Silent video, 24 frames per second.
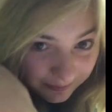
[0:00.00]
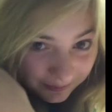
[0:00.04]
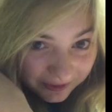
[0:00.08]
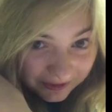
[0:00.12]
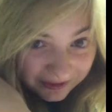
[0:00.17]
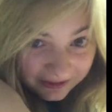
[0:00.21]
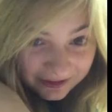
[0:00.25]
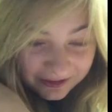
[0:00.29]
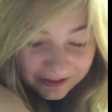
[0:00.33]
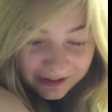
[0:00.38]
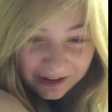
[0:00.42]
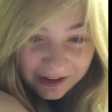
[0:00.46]

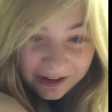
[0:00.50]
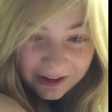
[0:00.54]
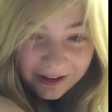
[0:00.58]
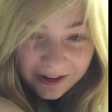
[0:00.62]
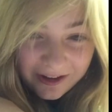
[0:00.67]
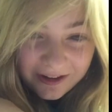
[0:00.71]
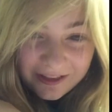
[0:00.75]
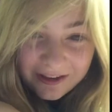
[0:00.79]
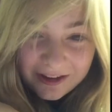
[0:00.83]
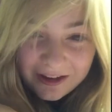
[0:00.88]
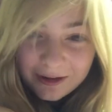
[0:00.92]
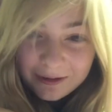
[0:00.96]
Press
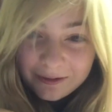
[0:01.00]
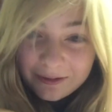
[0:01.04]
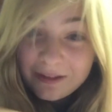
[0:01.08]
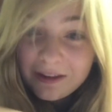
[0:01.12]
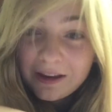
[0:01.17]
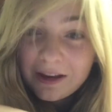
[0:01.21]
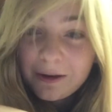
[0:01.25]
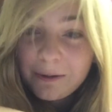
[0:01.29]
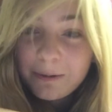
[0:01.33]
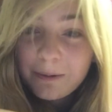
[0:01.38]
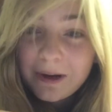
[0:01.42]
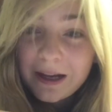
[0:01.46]
start, and then I was
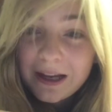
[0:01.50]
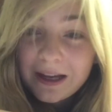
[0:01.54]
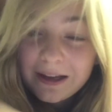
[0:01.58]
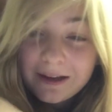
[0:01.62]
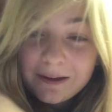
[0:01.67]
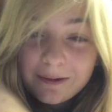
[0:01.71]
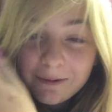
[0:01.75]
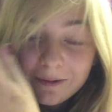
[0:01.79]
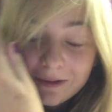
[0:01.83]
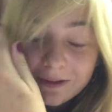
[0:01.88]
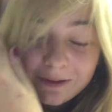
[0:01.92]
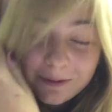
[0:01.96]
like,
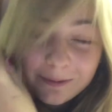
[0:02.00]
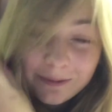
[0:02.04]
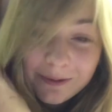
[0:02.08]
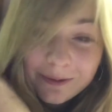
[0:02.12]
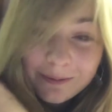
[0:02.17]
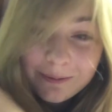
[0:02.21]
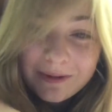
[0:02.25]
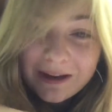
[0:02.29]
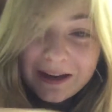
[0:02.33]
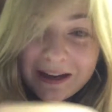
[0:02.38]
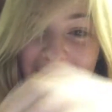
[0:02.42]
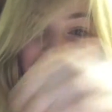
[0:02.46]
wait, what's
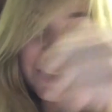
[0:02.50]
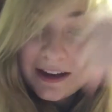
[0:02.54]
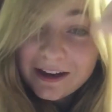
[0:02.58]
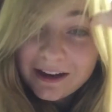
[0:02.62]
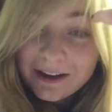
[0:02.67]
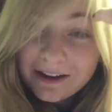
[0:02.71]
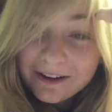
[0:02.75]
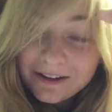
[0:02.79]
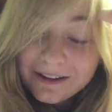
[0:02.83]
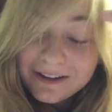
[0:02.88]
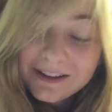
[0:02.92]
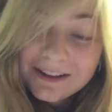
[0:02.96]
with my
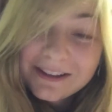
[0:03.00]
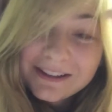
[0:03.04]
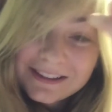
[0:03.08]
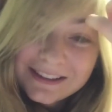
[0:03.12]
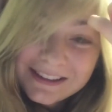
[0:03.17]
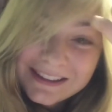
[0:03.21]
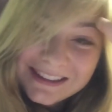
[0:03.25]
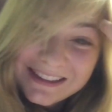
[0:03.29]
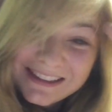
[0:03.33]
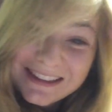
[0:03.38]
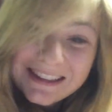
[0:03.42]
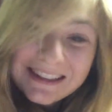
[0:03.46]
hair?
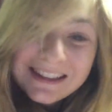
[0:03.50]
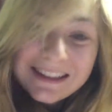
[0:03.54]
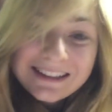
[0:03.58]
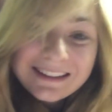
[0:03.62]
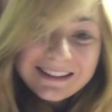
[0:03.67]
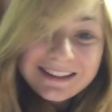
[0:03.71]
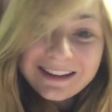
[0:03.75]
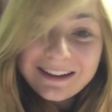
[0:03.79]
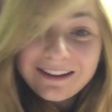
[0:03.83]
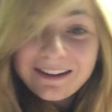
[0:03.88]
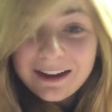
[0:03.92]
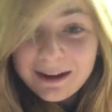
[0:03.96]

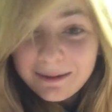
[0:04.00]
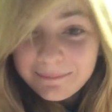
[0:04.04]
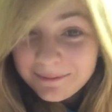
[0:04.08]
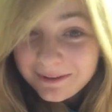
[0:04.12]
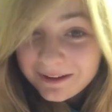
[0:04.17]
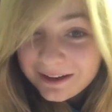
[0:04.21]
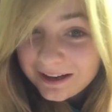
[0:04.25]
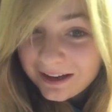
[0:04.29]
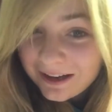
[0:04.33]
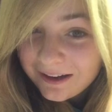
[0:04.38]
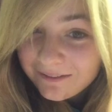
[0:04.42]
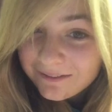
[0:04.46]
Sorry, I'm
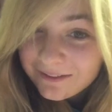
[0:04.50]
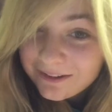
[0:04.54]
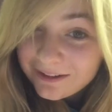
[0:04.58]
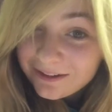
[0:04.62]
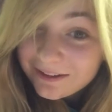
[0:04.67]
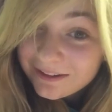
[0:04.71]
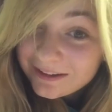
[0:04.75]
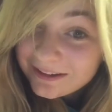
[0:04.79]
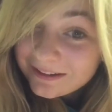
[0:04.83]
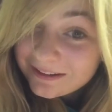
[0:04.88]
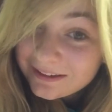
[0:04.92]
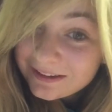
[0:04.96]
the kind of
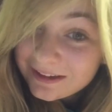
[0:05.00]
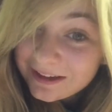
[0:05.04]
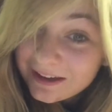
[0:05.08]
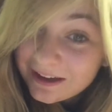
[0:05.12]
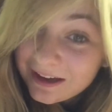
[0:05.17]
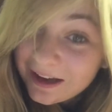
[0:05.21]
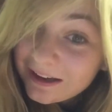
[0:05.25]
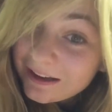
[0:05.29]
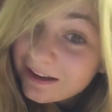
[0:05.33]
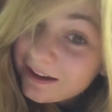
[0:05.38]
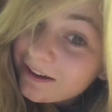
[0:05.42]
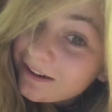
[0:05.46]
girl that's
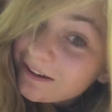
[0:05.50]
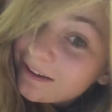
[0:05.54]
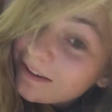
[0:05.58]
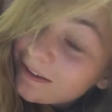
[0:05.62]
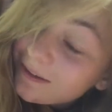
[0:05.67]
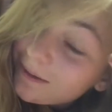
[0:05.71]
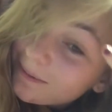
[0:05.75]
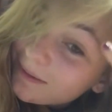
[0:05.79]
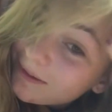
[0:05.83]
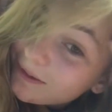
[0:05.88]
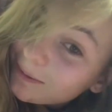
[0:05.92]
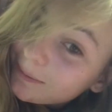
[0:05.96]
like, I care
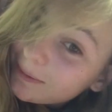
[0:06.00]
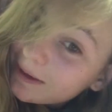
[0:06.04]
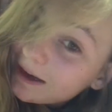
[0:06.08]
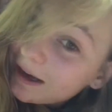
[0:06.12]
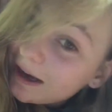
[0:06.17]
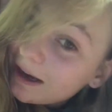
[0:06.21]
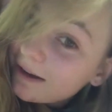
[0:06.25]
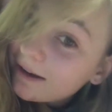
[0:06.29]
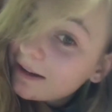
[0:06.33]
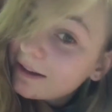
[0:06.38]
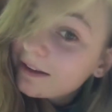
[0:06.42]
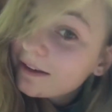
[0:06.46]
so much about
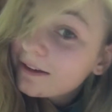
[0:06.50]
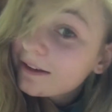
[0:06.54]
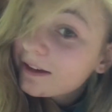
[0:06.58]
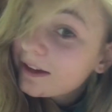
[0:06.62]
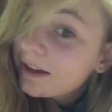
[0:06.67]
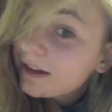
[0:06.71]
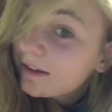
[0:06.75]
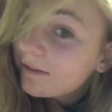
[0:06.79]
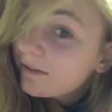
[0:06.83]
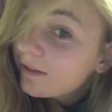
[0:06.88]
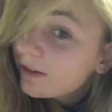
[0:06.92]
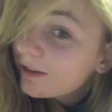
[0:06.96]
how I
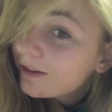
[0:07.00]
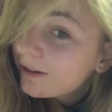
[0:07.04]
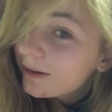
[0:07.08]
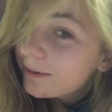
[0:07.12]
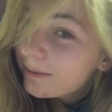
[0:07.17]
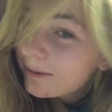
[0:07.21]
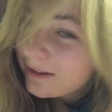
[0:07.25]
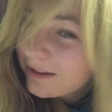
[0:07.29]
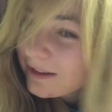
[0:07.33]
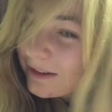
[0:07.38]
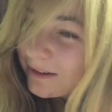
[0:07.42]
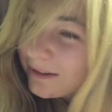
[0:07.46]
look, even though I
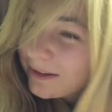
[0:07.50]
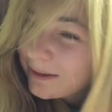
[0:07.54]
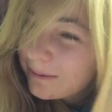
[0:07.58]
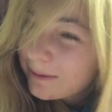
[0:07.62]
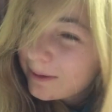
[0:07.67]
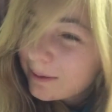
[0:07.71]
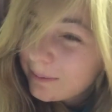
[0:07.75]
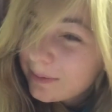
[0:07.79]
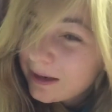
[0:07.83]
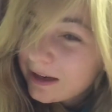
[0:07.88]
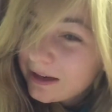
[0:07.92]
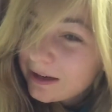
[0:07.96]
really only
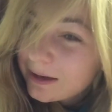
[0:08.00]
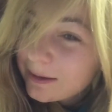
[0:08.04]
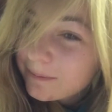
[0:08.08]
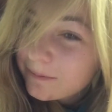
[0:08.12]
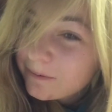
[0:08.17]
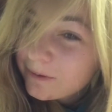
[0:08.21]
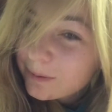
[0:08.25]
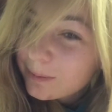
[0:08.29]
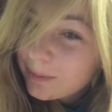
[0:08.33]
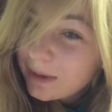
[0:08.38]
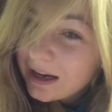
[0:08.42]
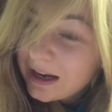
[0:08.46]
wear makeup
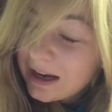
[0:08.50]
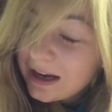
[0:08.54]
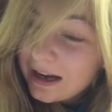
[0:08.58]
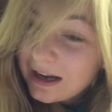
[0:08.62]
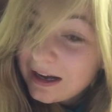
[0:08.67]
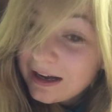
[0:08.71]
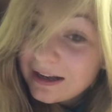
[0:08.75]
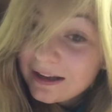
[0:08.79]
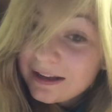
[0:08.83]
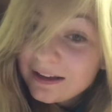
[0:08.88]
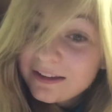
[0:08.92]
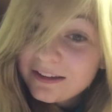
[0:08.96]
for my
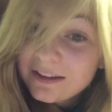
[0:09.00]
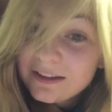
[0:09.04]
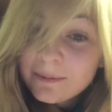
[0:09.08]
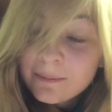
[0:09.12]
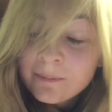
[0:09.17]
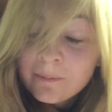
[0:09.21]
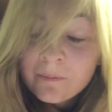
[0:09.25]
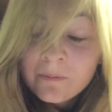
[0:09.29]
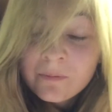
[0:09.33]
eyes.